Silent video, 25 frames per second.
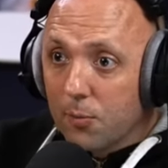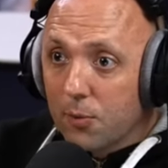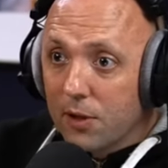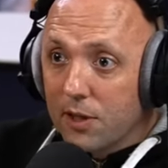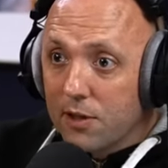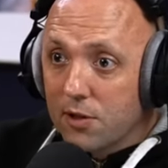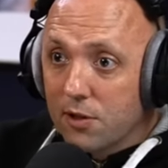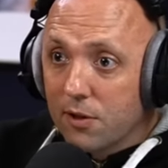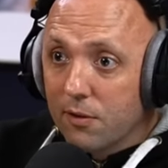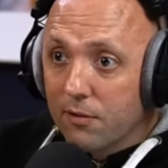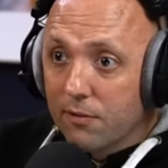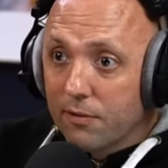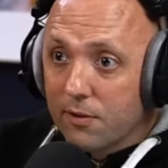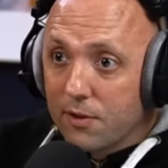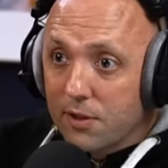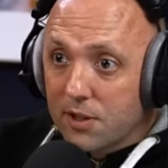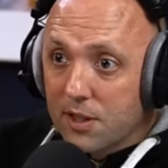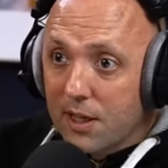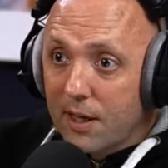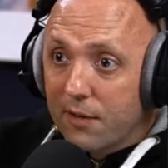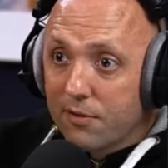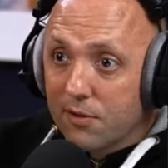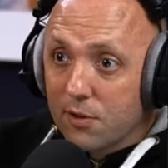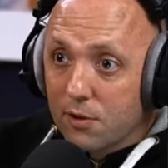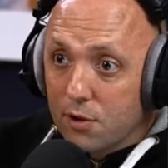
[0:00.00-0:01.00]
press conference
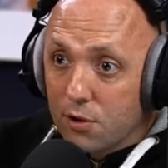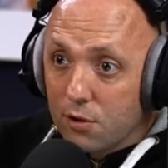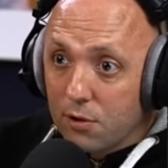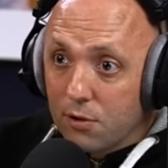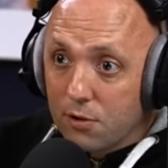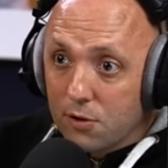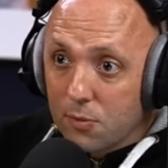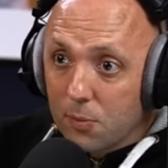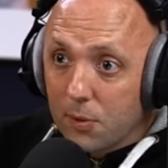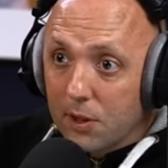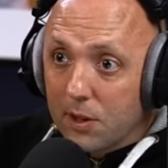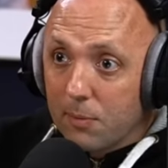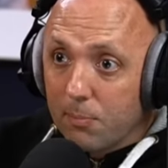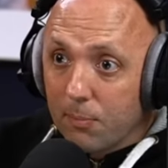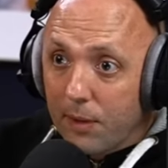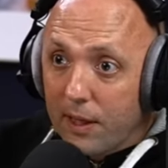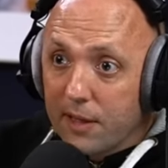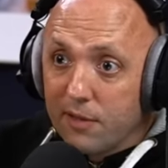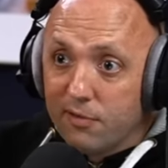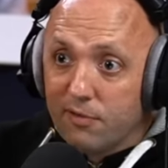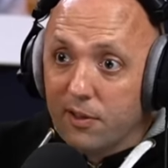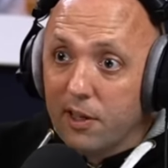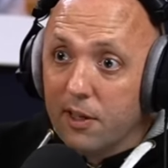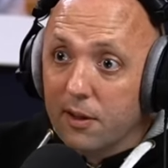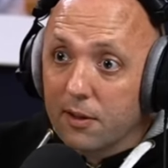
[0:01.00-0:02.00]
after Shrewsbury
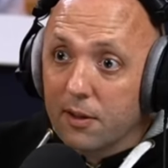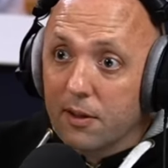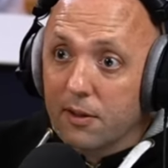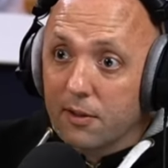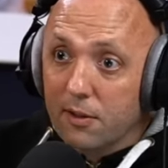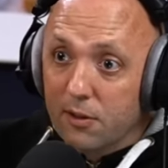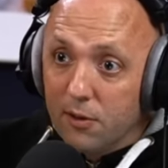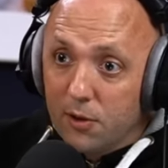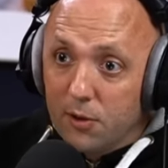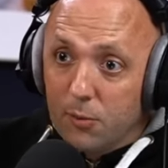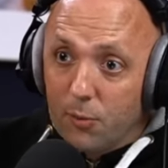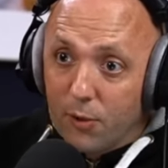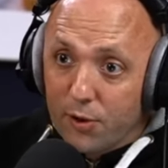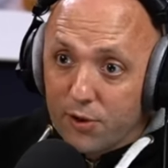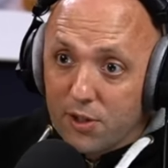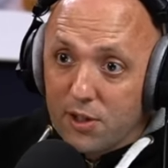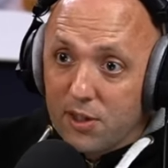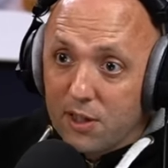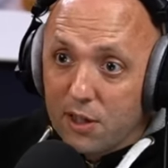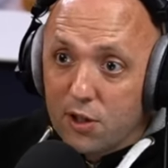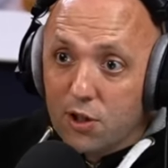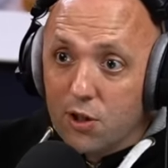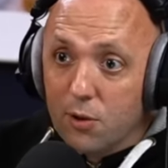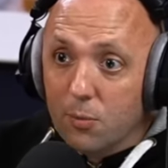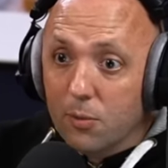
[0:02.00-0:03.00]
by Farke that there was an
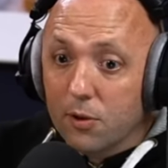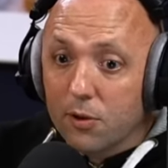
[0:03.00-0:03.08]
issue,